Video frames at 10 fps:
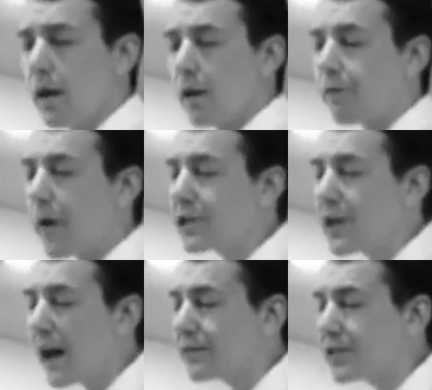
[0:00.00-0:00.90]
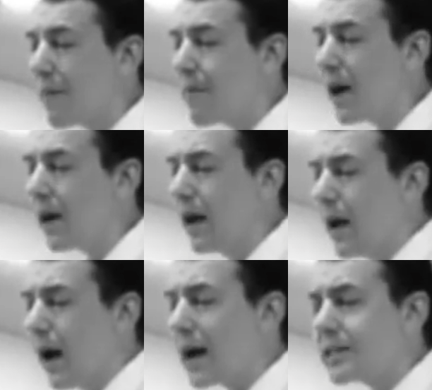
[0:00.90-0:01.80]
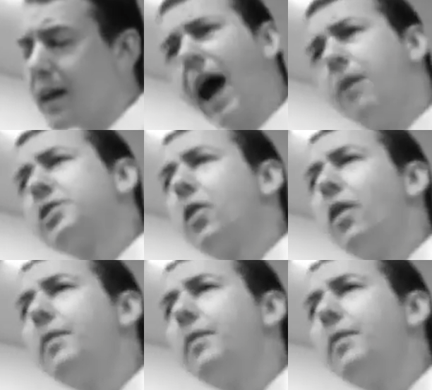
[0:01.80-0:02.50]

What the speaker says: Fresh out of seminary, I said I was going